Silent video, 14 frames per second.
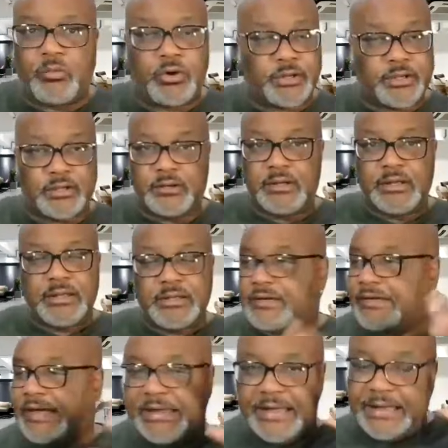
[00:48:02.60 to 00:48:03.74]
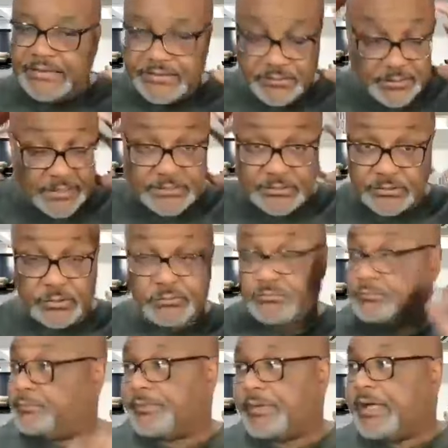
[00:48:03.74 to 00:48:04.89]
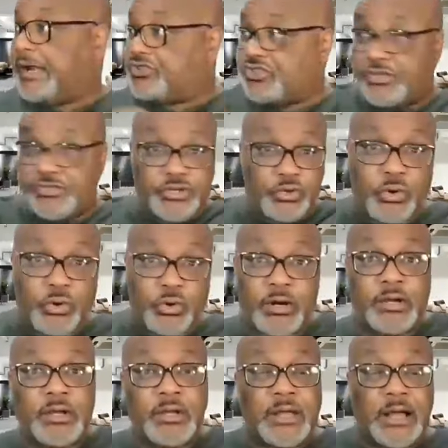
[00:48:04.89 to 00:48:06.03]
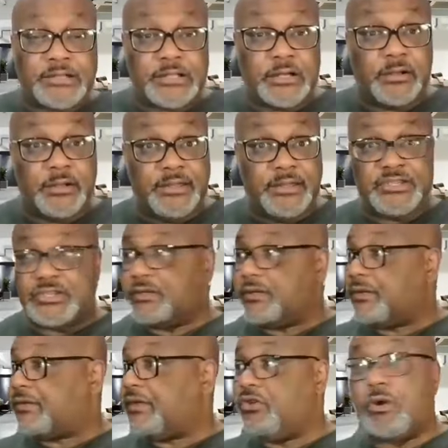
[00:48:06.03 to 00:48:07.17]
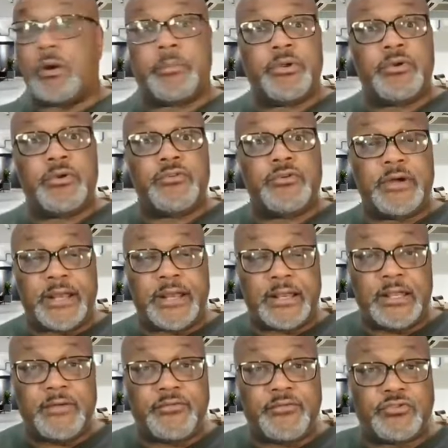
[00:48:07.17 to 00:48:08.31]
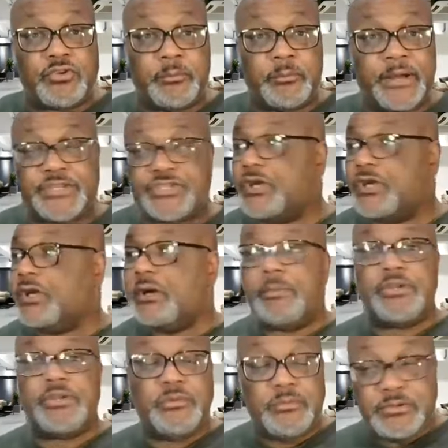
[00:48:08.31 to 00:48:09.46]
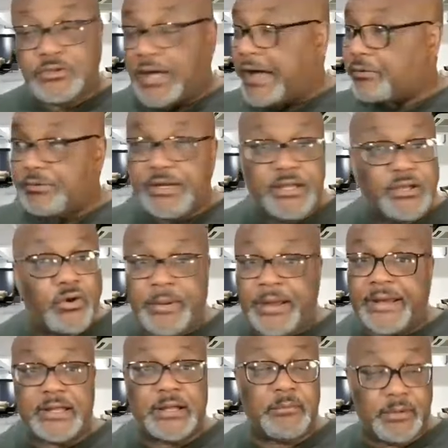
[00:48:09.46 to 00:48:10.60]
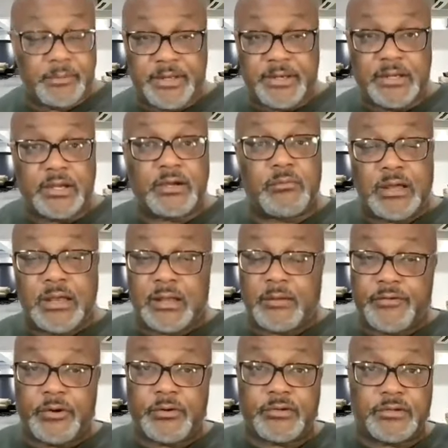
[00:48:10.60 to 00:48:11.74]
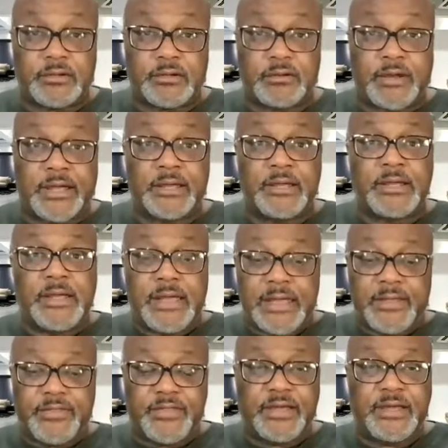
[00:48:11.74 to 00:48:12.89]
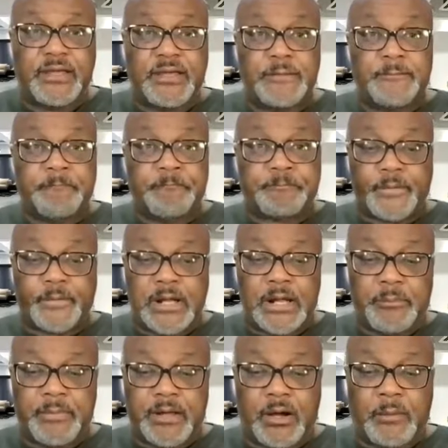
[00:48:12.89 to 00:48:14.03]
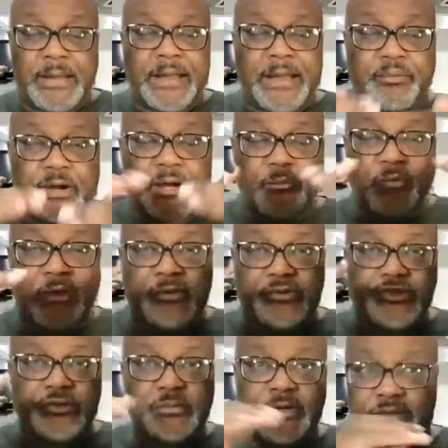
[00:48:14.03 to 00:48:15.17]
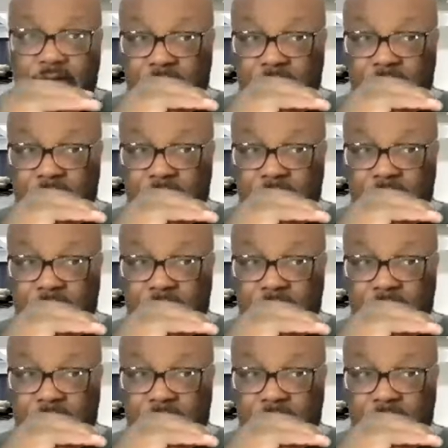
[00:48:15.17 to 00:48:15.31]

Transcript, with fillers: working because I, I just i just mm, and i shut the door i tell alicia i say you are beautiful and i love you so much but you i don't need nobody coming up in here while i'm focusing right and then um, on my part what i'll do is